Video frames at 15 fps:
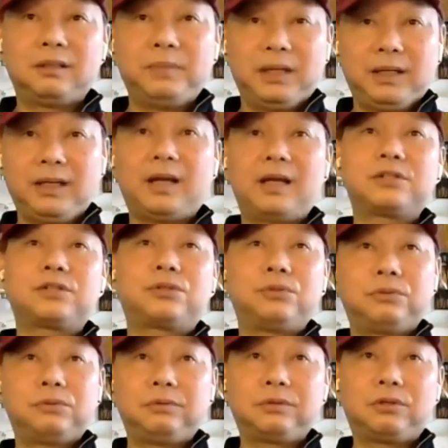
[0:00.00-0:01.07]
and the media
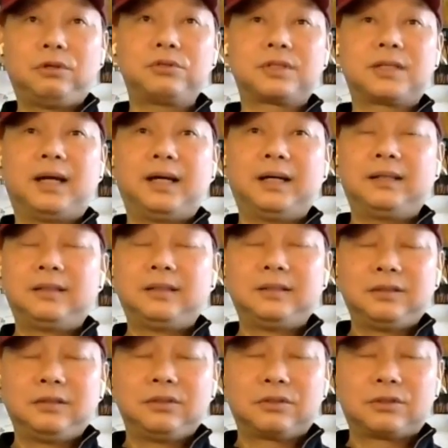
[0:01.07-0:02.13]
has to close down.
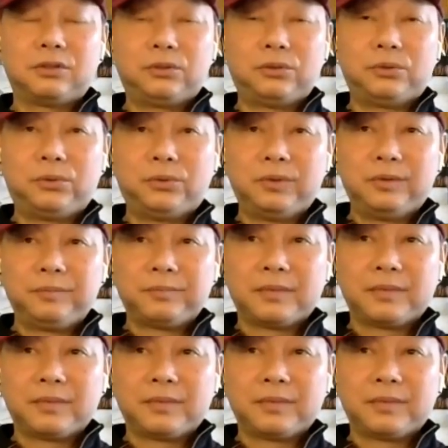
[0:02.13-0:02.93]
So